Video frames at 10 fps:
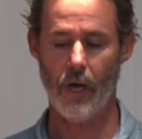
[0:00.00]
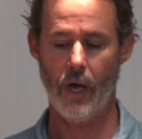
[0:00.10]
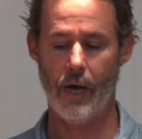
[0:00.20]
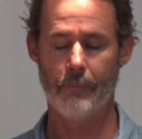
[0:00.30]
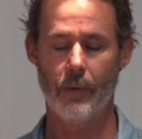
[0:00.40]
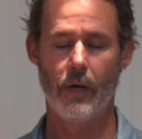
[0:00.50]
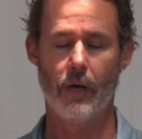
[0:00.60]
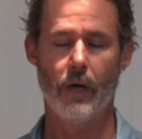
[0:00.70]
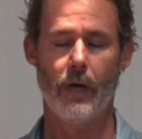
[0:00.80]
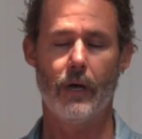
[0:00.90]
um,
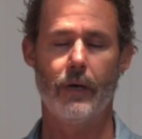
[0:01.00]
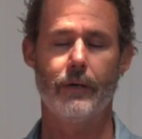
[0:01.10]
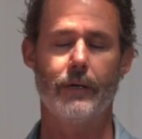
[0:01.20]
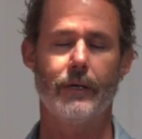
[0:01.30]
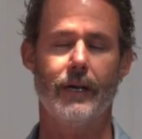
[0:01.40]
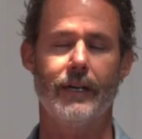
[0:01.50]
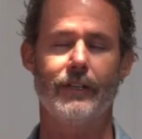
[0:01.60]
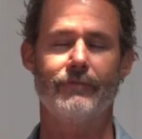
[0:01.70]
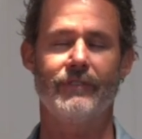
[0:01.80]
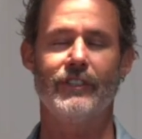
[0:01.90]

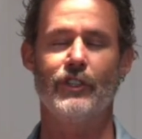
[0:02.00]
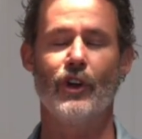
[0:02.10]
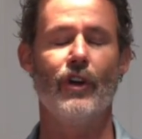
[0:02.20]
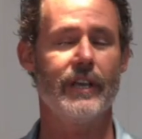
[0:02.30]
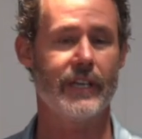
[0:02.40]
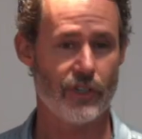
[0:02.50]
yearning